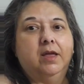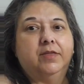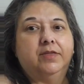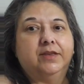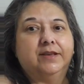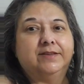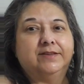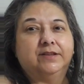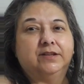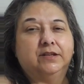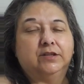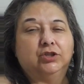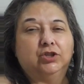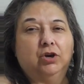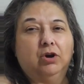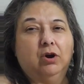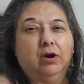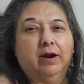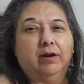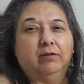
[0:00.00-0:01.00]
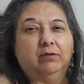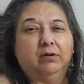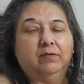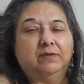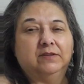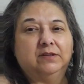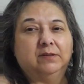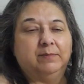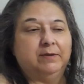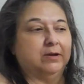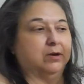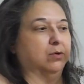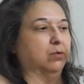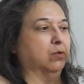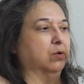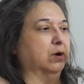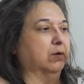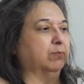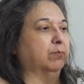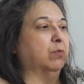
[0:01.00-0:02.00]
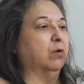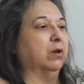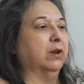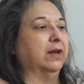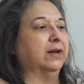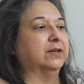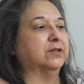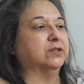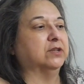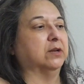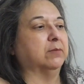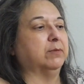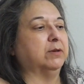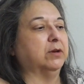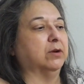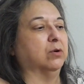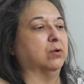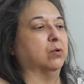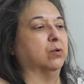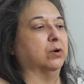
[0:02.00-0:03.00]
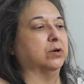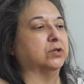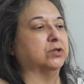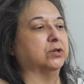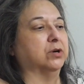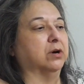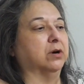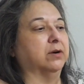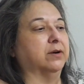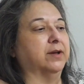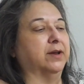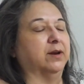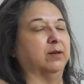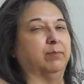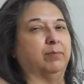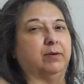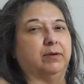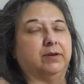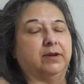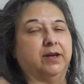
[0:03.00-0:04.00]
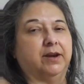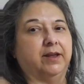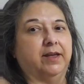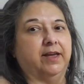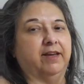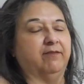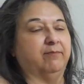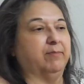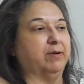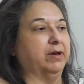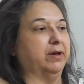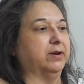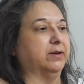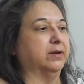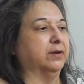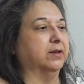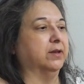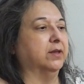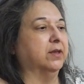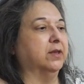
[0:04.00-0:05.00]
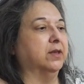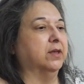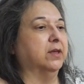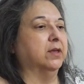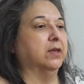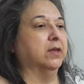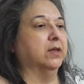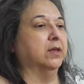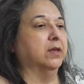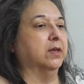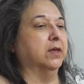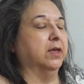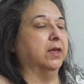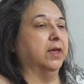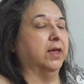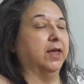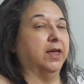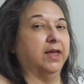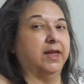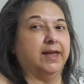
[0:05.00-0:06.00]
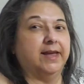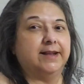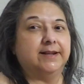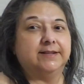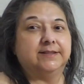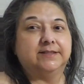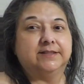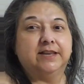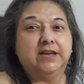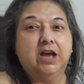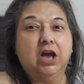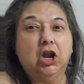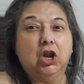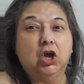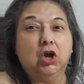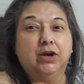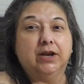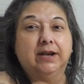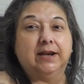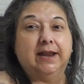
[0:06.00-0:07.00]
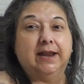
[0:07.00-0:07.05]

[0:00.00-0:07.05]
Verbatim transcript: this in a jar. I don't know if it's going to be a quart. More like it's going to be a quart jar, not a, not a half pint. And see how long it